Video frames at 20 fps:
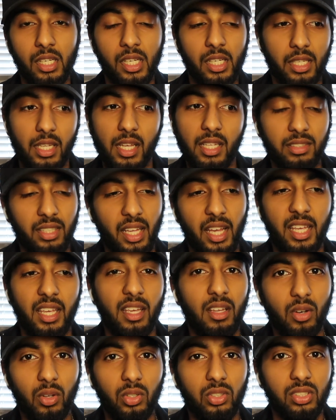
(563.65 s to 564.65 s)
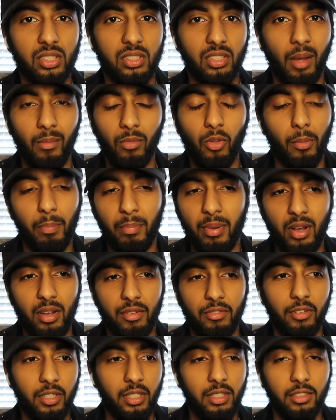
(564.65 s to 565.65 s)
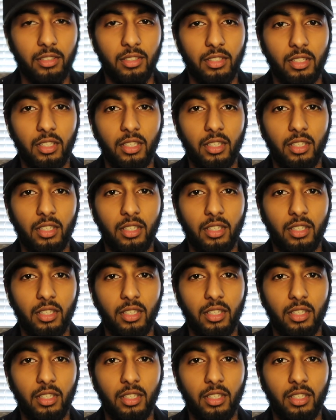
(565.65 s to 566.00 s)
Yes, I hit losses. I'm not perfect.